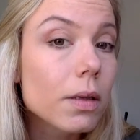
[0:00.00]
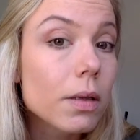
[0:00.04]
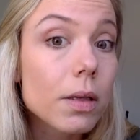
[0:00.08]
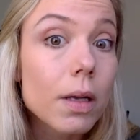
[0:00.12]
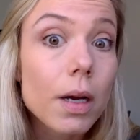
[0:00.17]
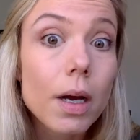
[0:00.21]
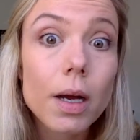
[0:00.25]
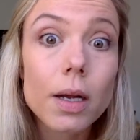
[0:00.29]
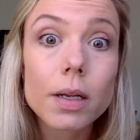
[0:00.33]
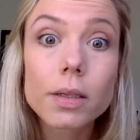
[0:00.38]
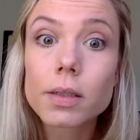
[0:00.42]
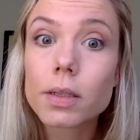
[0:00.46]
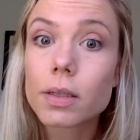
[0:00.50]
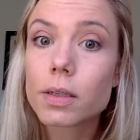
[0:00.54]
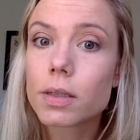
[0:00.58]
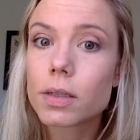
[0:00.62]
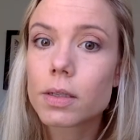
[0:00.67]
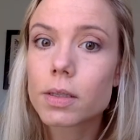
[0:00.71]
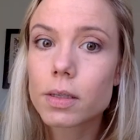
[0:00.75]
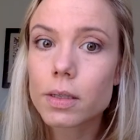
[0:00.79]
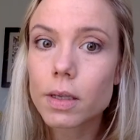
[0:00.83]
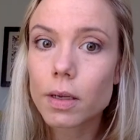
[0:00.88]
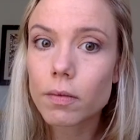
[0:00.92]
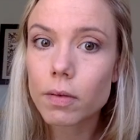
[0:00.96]
That to
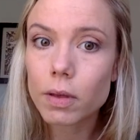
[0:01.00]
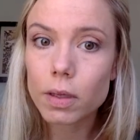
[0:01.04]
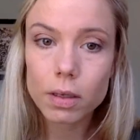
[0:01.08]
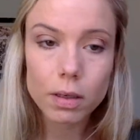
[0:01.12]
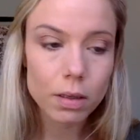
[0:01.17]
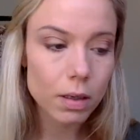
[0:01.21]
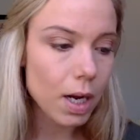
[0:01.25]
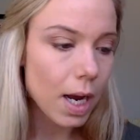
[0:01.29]
just give a little